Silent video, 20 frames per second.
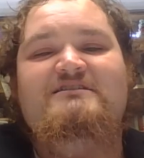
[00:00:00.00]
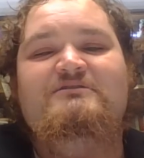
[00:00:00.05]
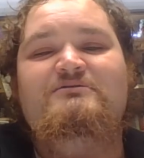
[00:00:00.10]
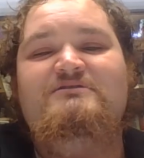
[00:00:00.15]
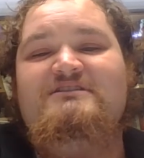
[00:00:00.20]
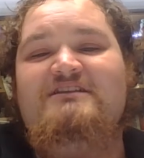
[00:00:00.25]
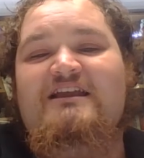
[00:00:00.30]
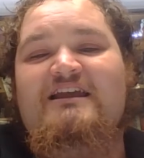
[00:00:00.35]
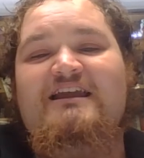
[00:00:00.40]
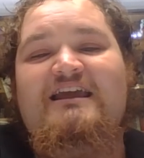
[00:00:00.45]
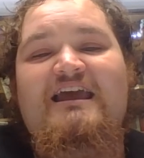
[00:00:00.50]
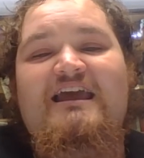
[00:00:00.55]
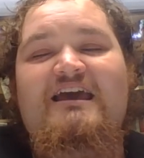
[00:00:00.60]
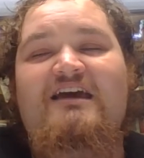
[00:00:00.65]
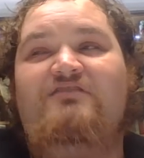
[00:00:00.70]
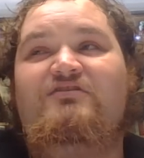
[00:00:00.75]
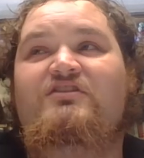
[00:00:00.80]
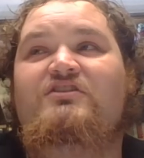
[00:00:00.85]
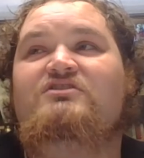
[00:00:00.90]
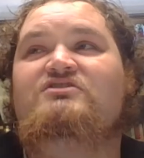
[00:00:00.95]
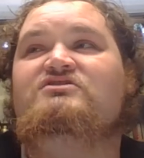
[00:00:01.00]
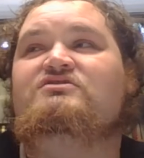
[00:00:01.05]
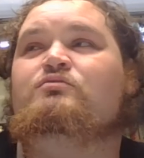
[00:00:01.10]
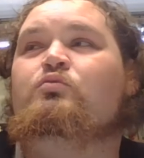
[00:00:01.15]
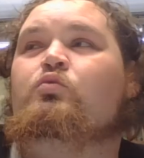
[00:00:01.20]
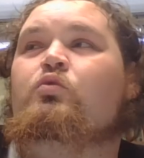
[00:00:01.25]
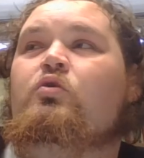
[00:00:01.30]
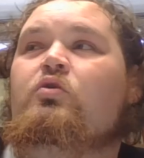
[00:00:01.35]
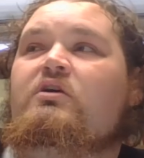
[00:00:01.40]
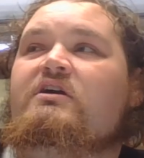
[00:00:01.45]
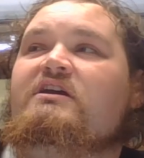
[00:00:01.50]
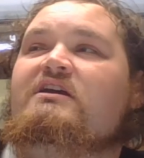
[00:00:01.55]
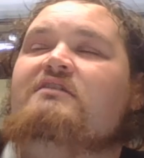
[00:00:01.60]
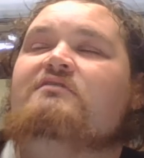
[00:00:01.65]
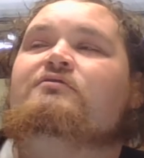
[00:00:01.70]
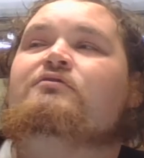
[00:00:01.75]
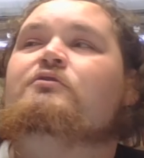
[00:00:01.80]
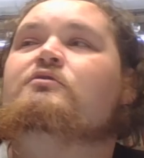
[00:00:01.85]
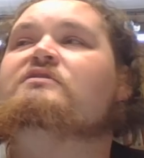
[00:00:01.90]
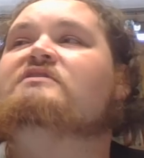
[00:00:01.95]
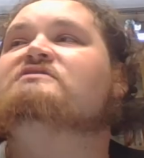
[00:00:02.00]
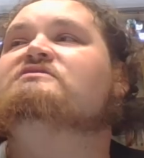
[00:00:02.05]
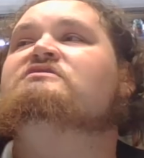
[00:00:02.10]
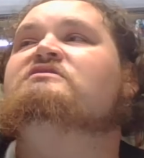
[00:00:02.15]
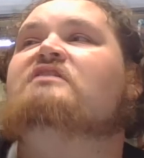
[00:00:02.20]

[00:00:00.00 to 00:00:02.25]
It was like heaven, just walking through this